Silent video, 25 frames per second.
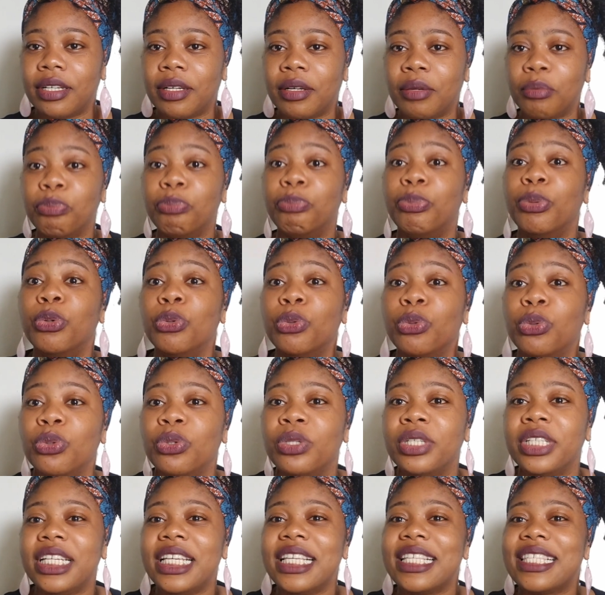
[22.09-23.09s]
Bo
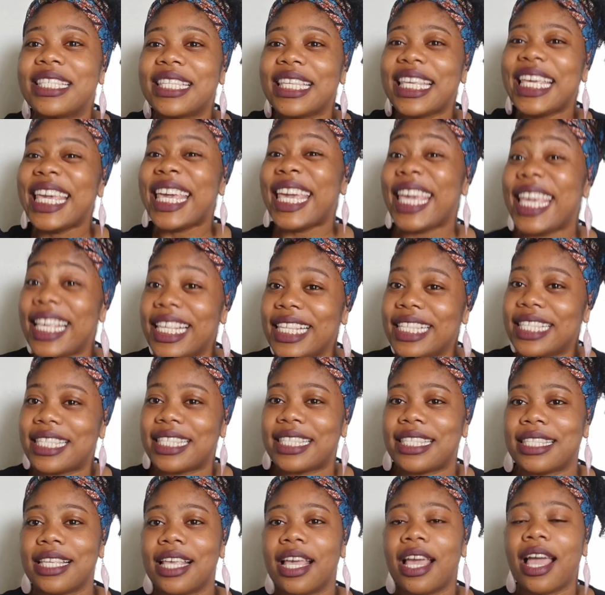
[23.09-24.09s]
is.
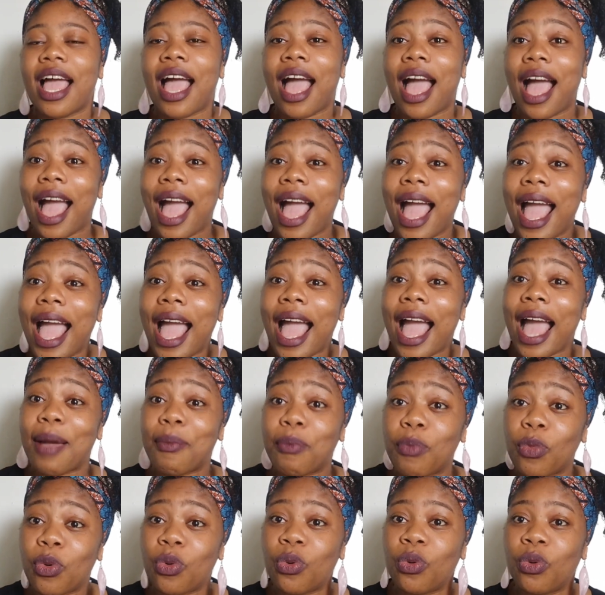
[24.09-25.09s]

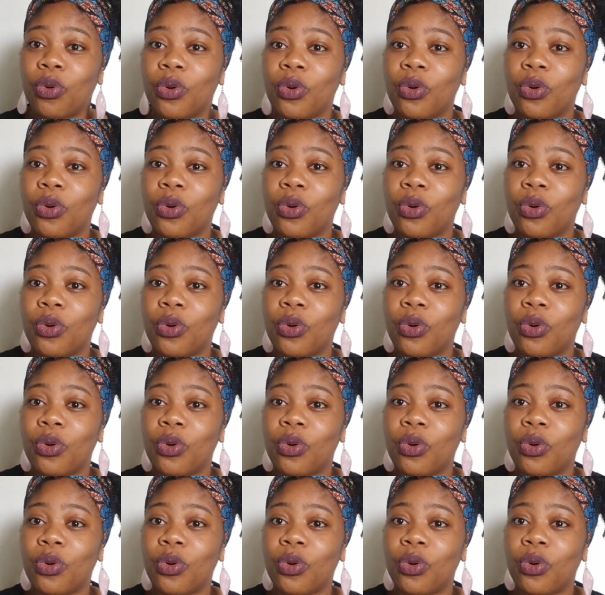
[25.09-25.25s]
Ahamu.